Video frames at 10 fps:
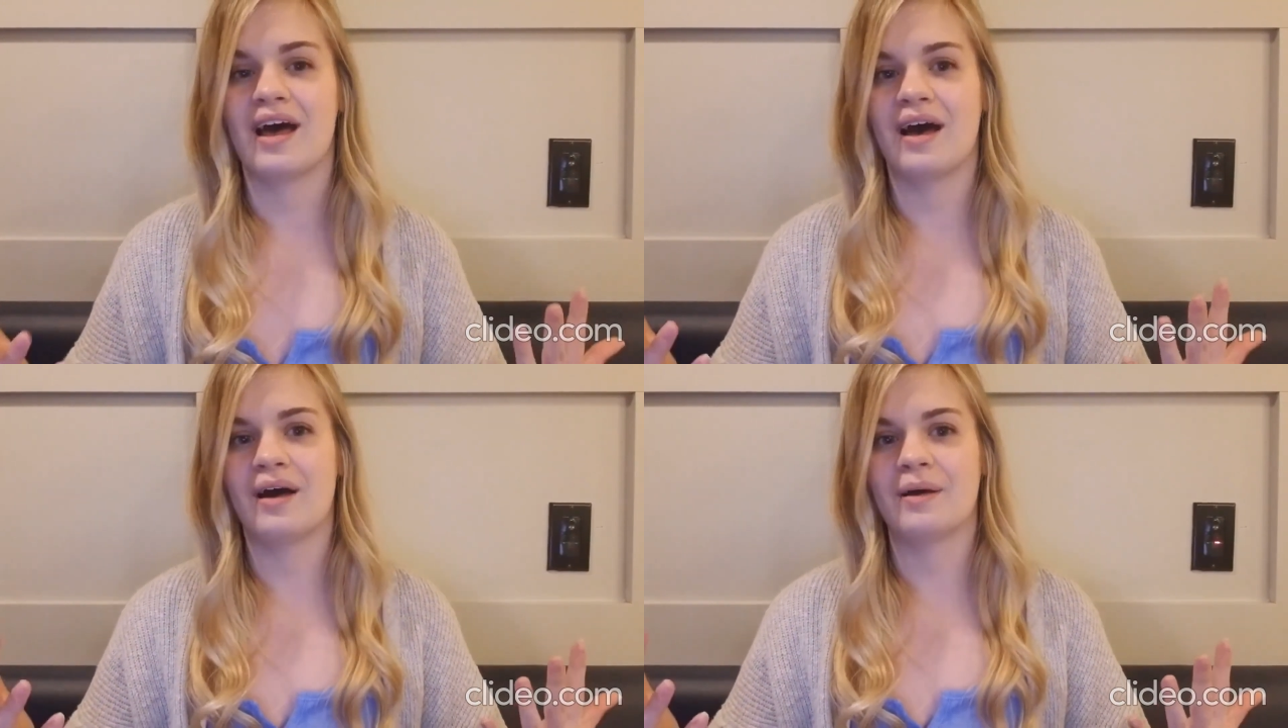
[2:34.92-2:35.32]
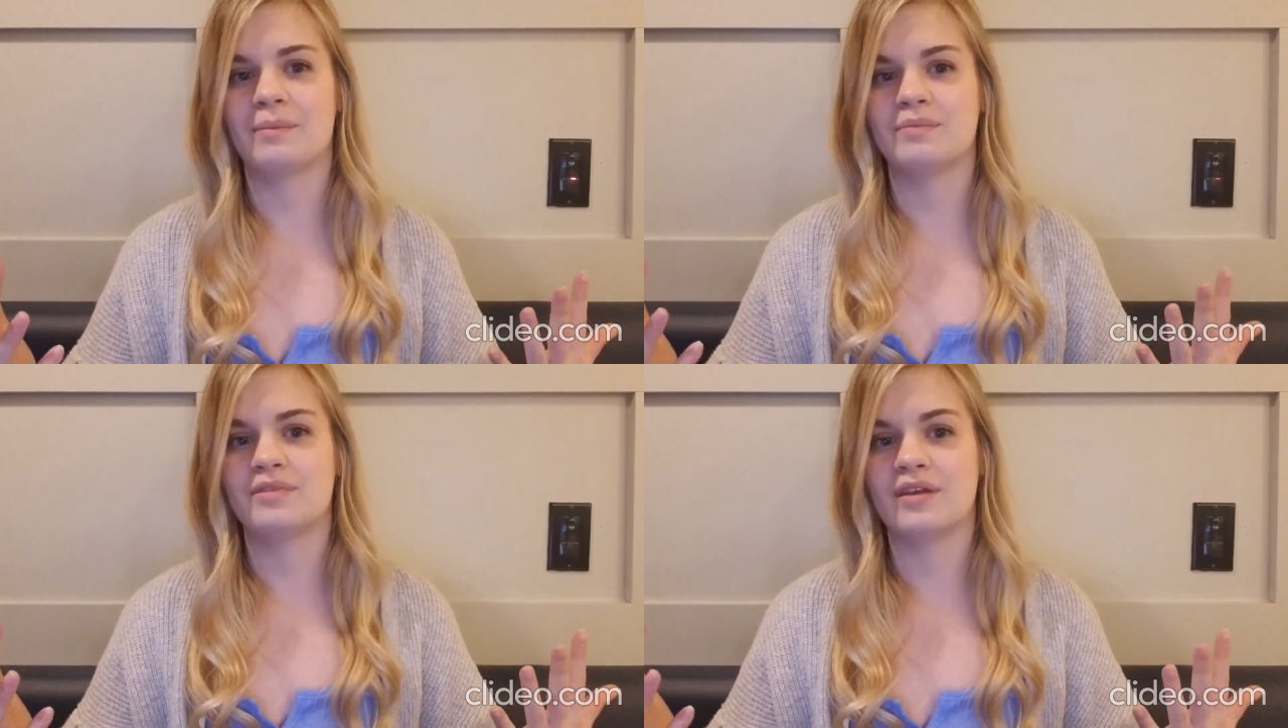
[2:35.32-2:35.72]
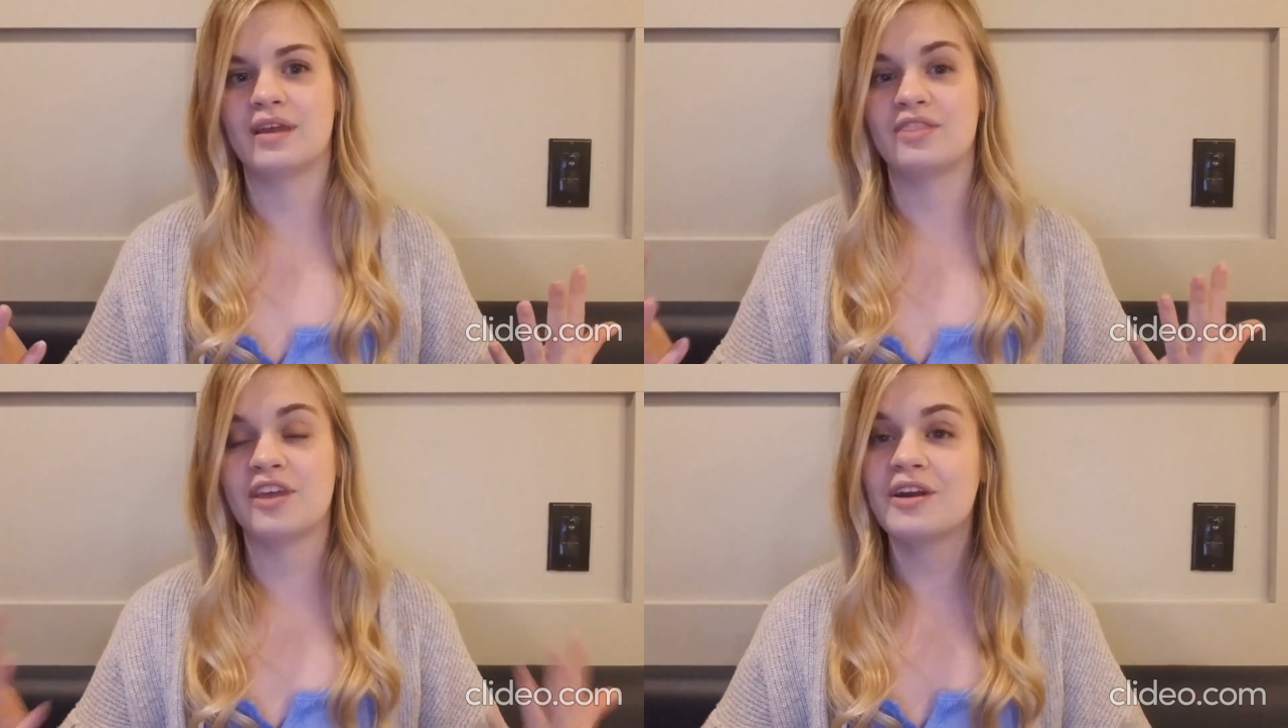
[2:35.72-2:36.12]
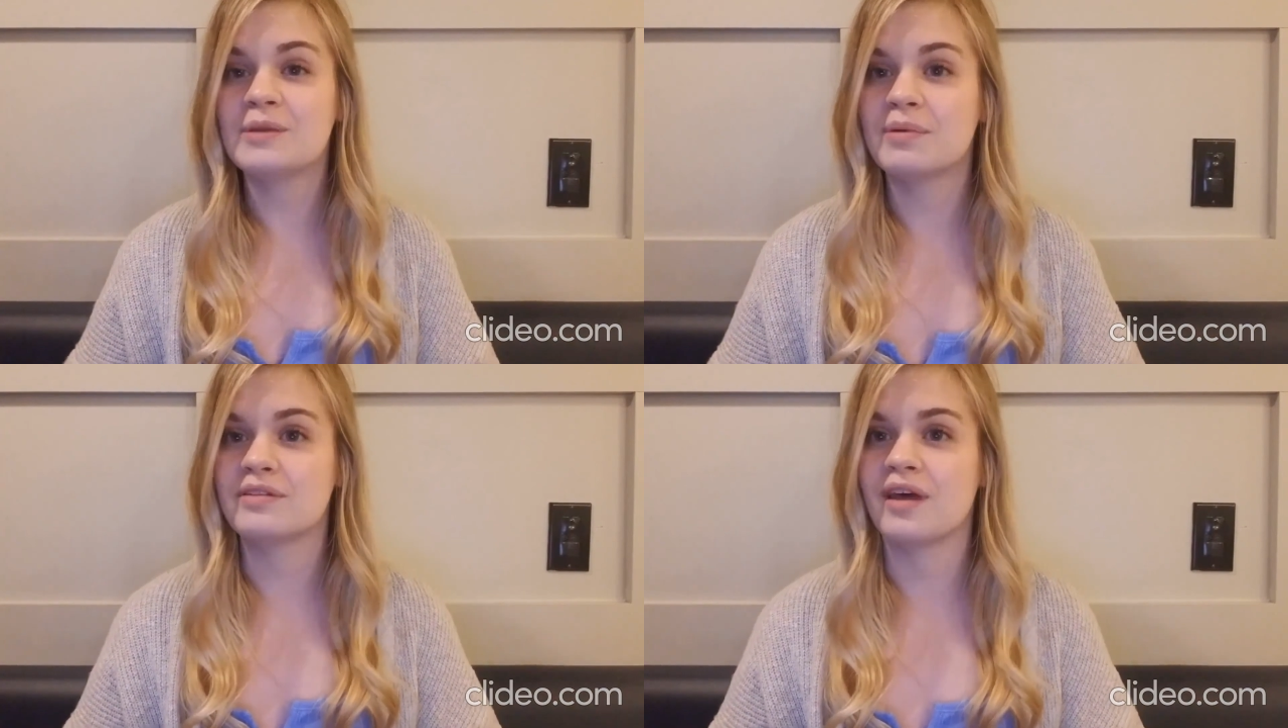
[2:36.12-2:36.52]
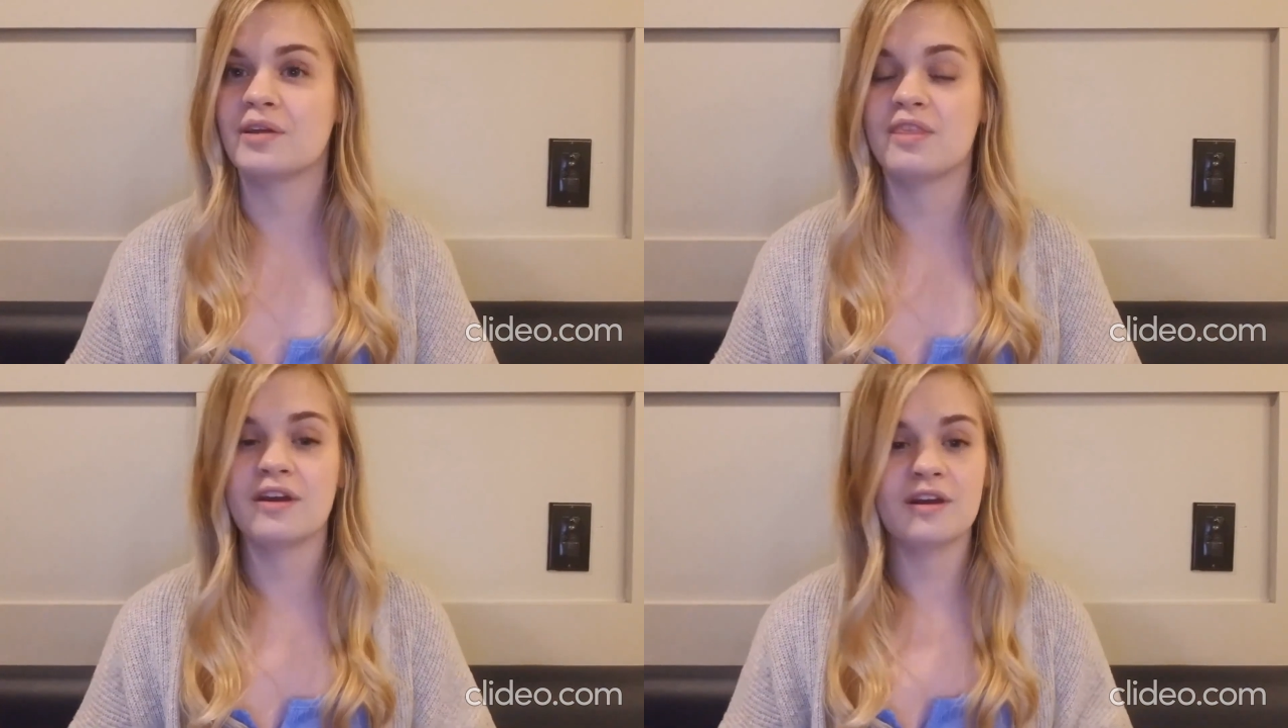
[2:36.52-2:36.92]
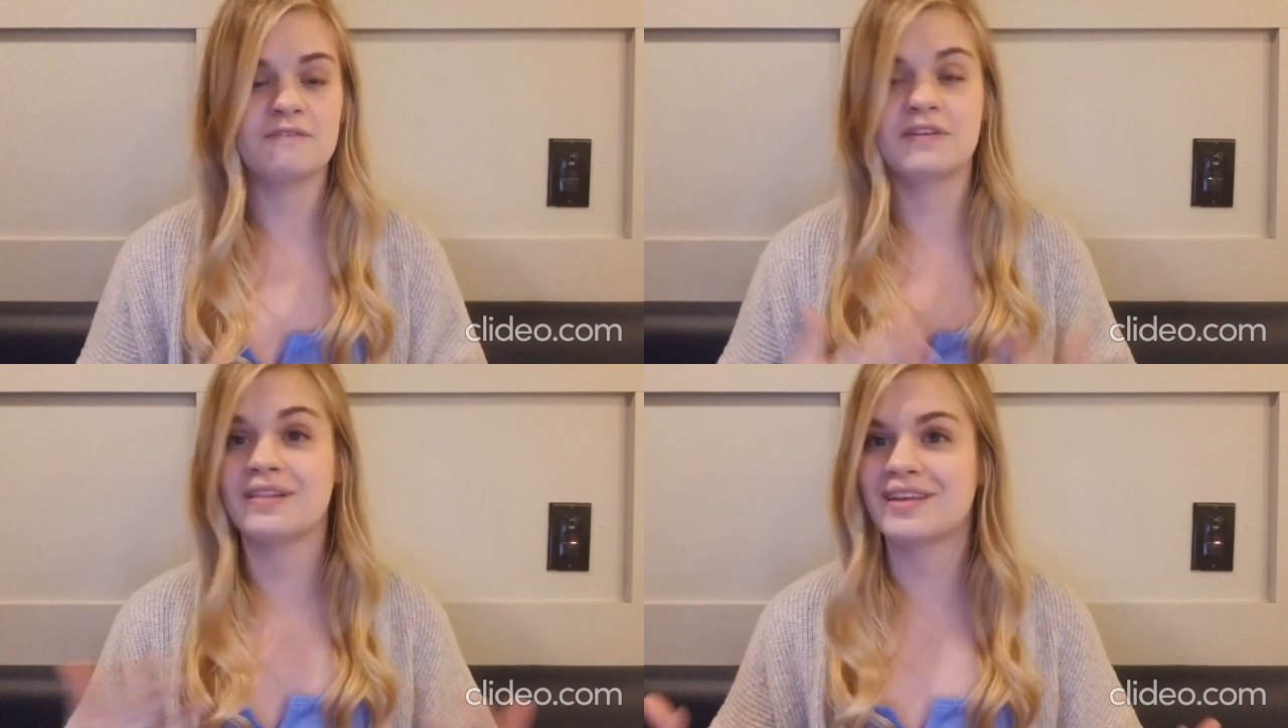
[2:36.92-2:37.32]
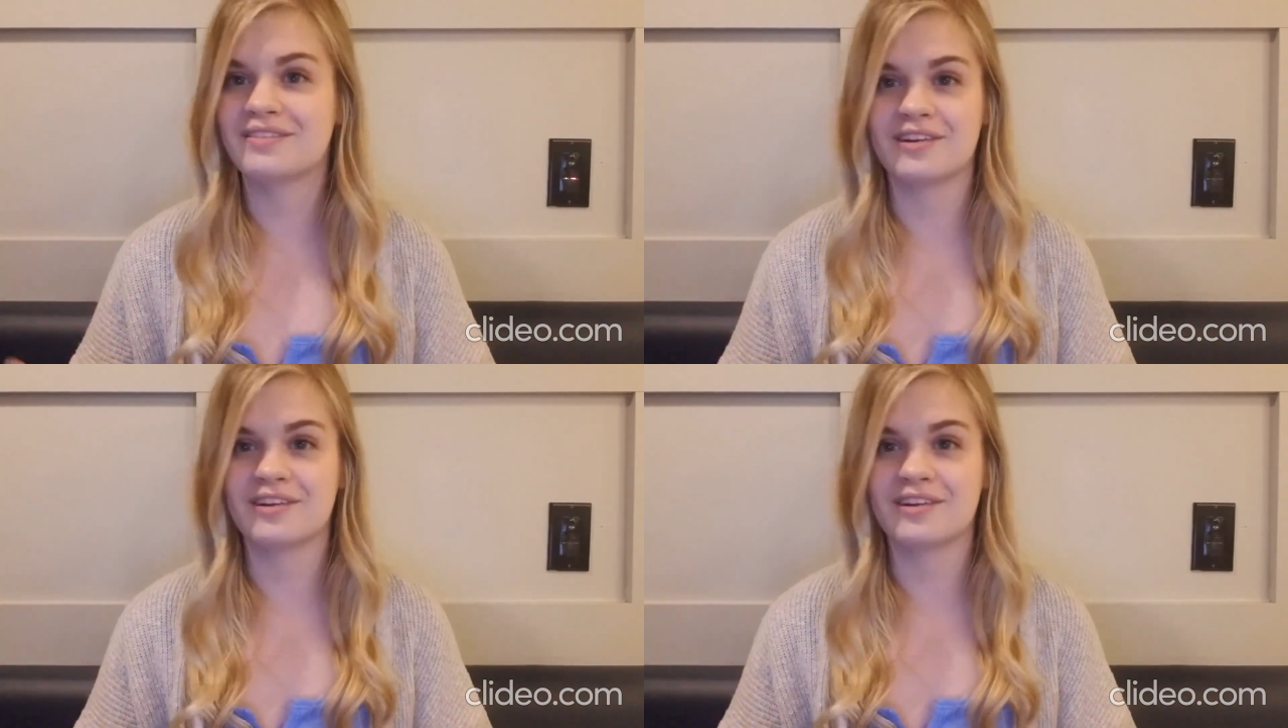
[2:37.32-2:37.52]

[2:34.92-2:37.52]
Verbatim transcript: um, to get their inputs on their feelings,